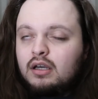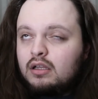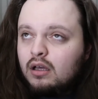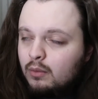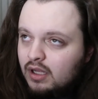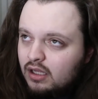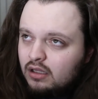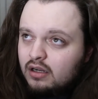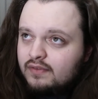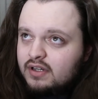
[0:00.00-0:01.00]
Well, a
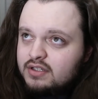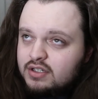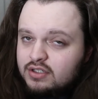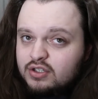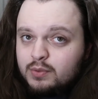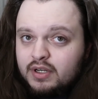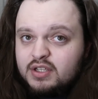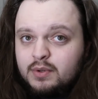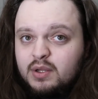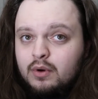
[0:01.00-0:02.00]
lot of it is just a
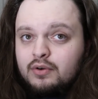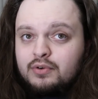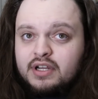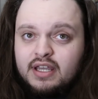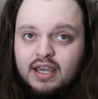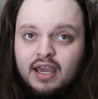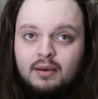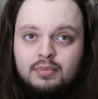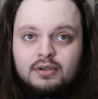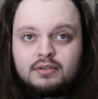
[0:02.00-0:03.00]
2021 recap,